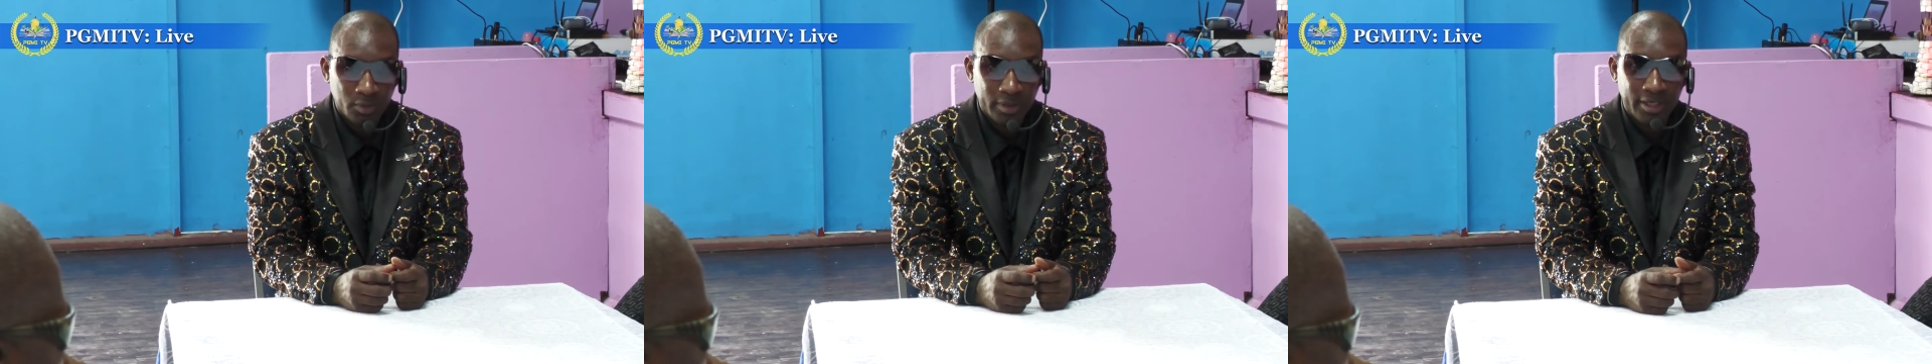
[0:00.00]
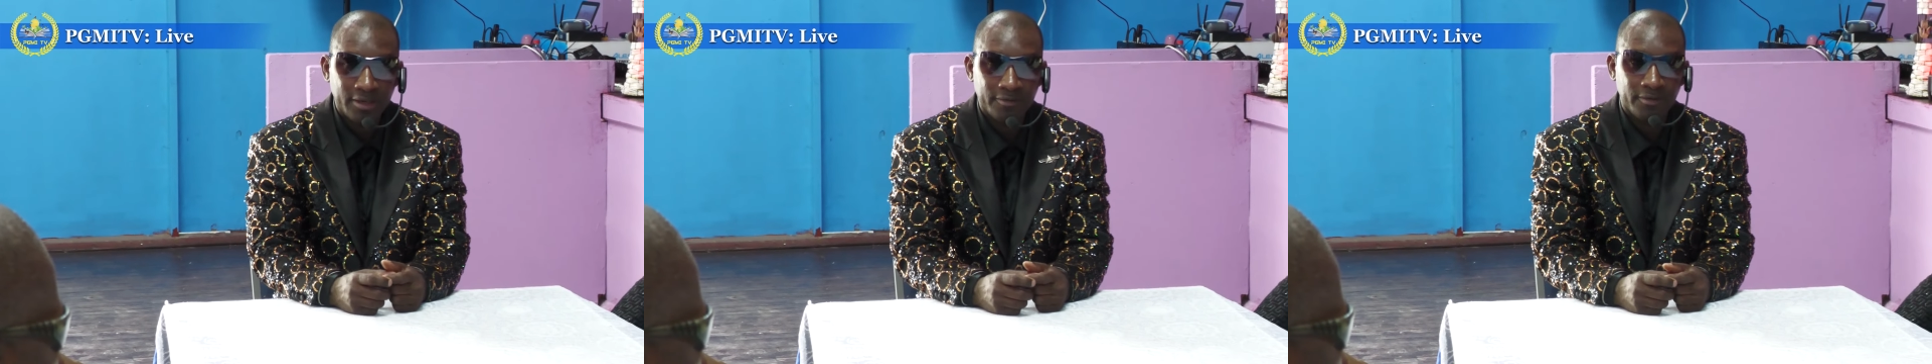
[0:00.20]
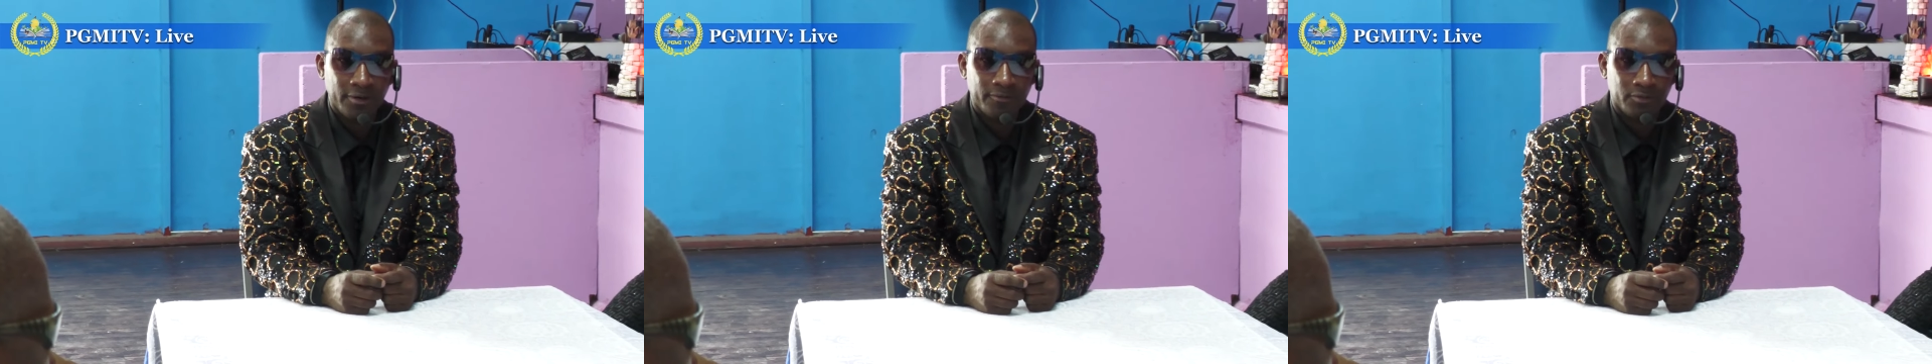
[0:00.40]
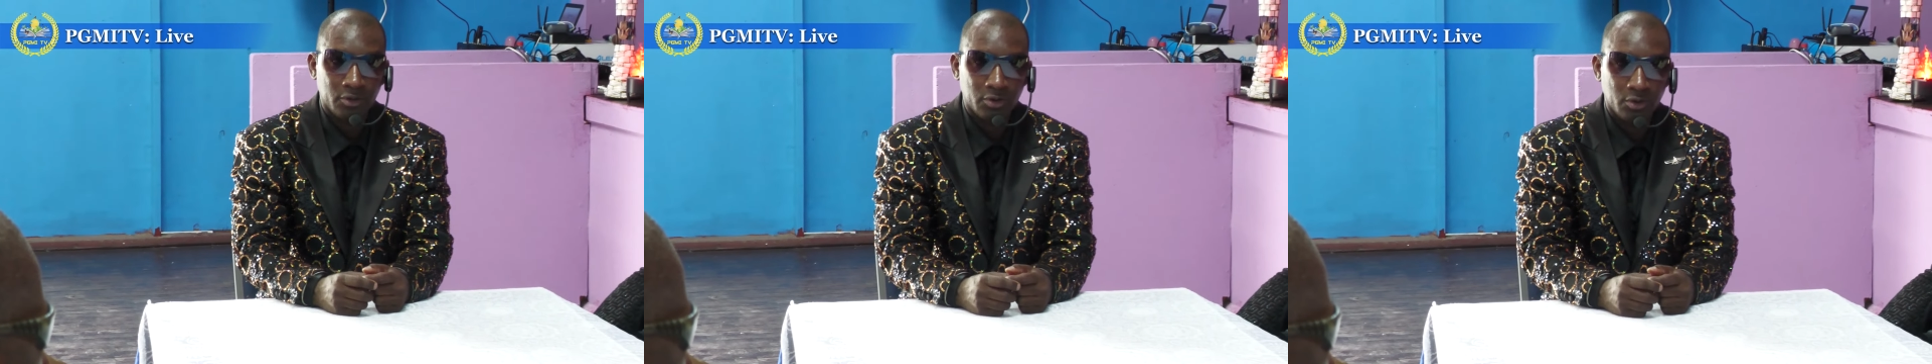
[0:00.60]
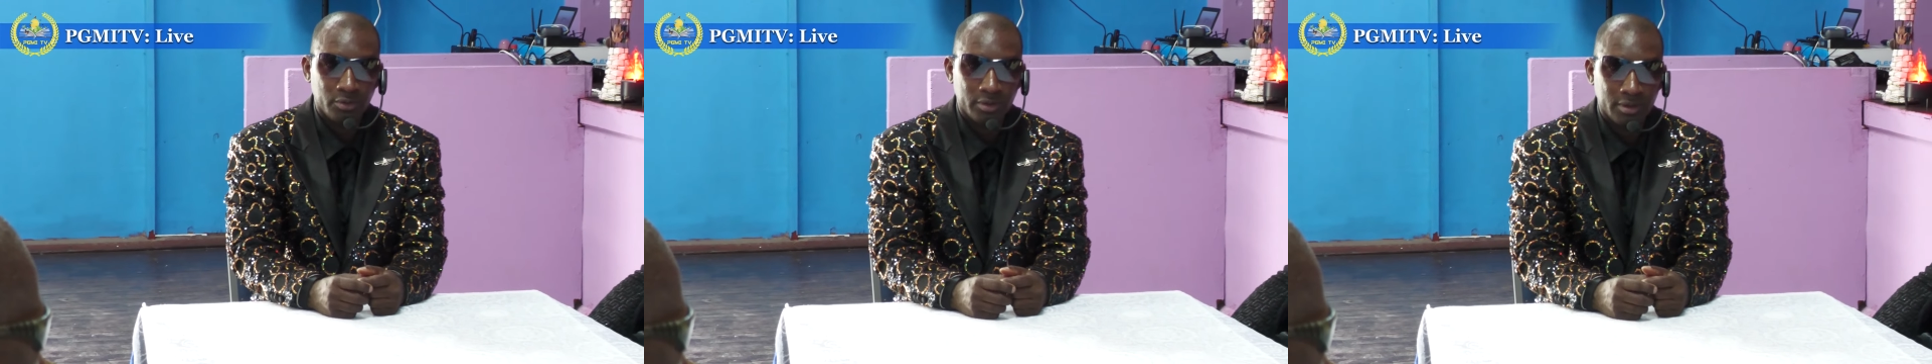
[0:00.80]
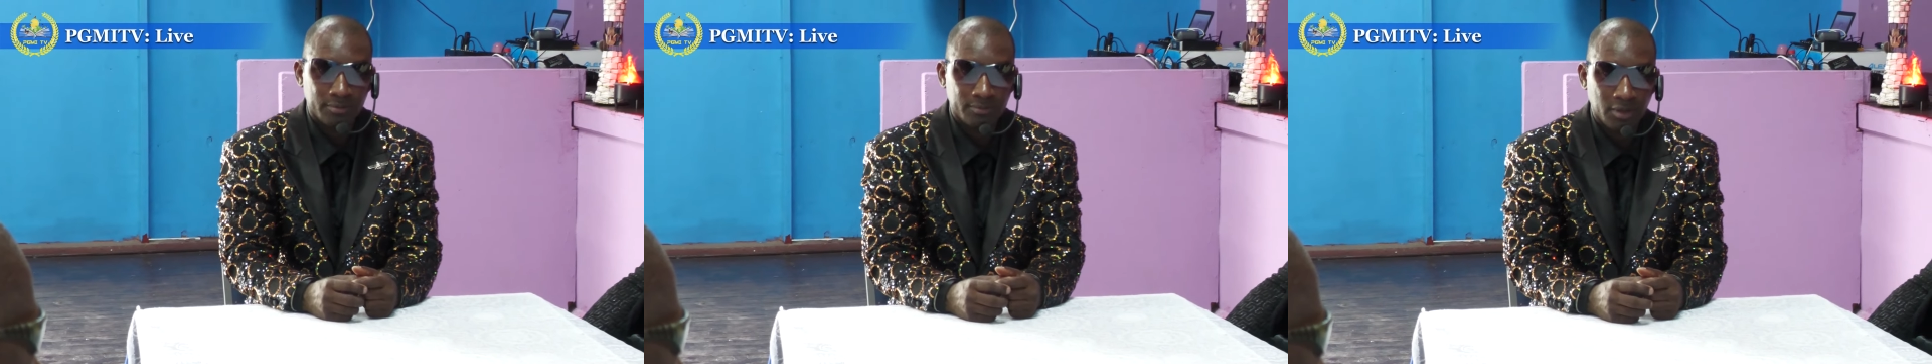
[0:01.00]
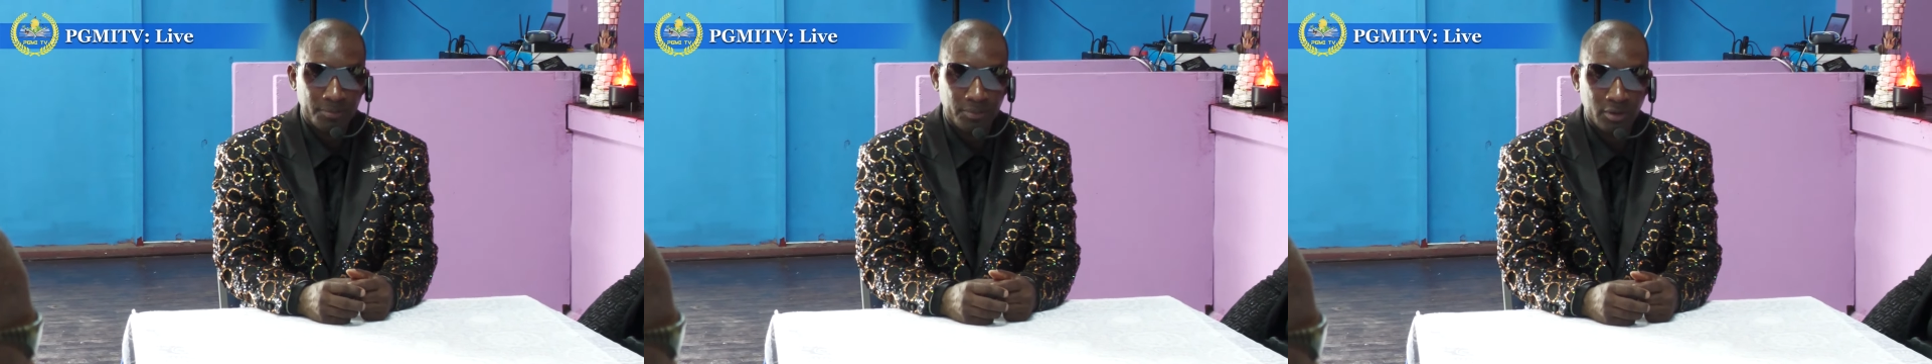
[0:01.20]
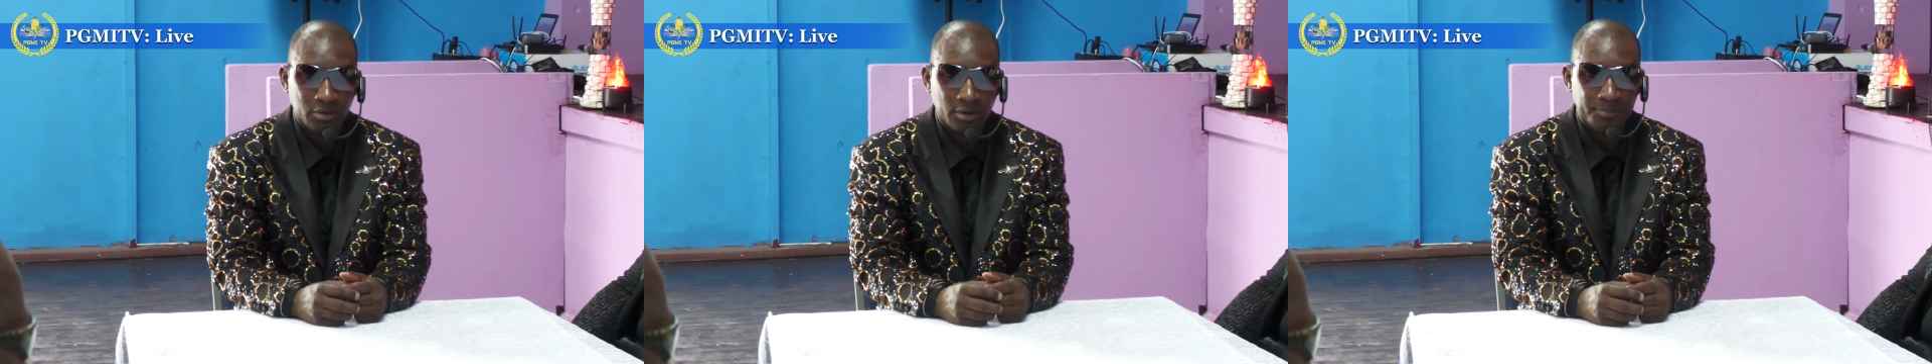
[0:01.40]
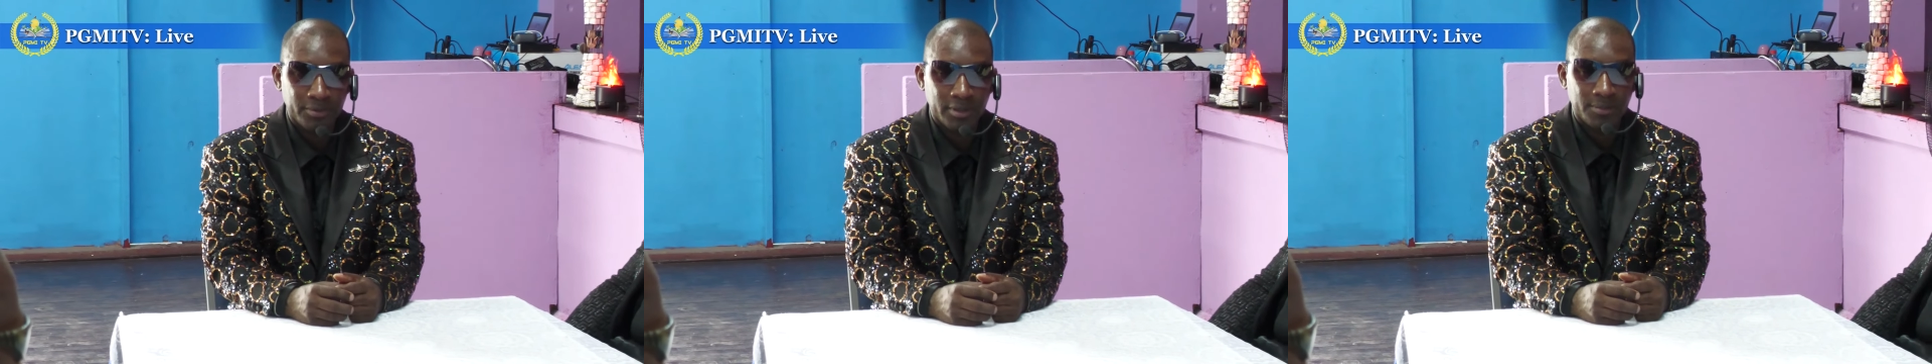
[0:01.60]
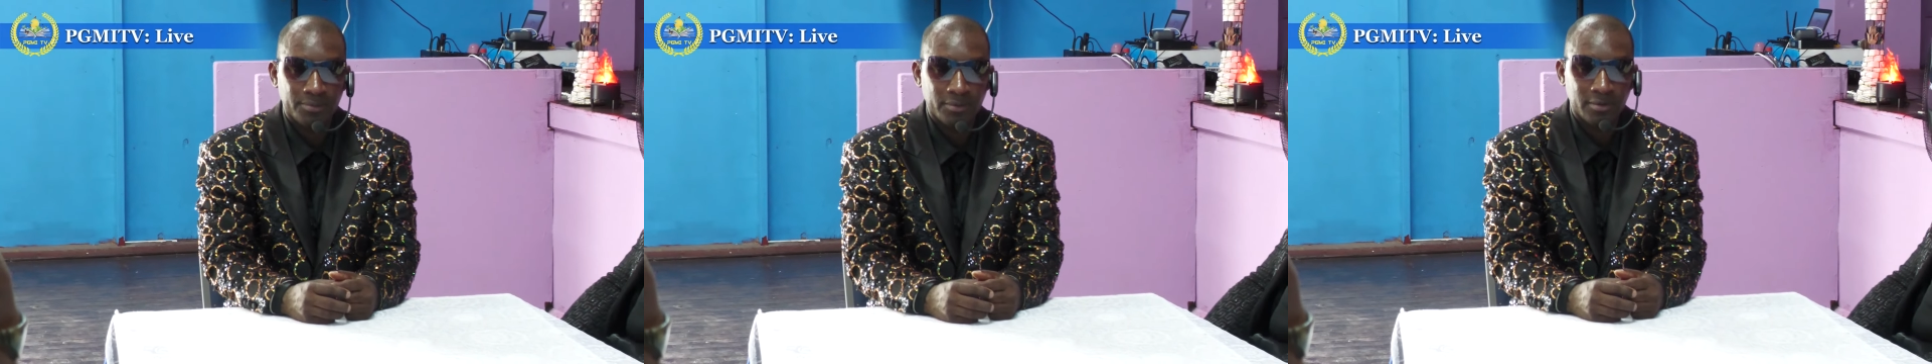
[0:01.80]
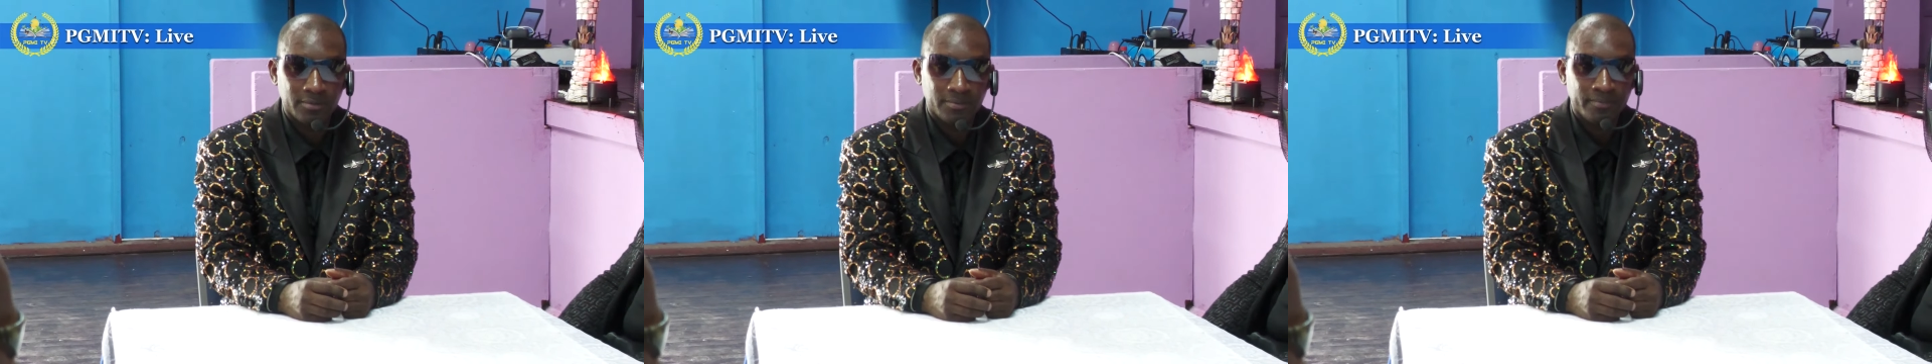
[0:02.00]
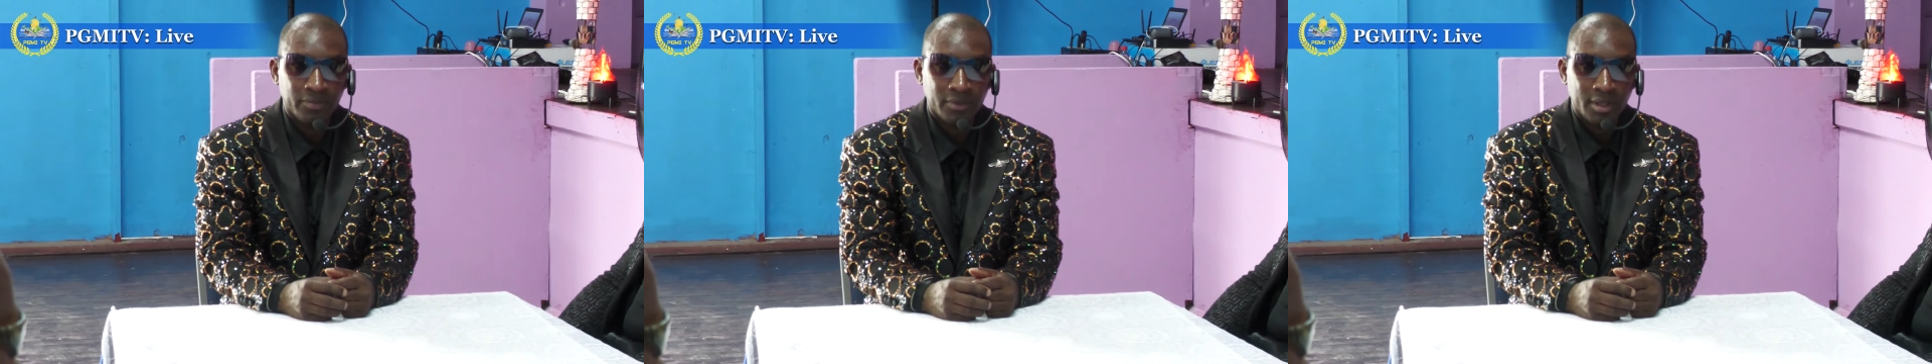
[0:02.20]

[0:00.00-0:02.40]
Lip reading: wave of glory upon our people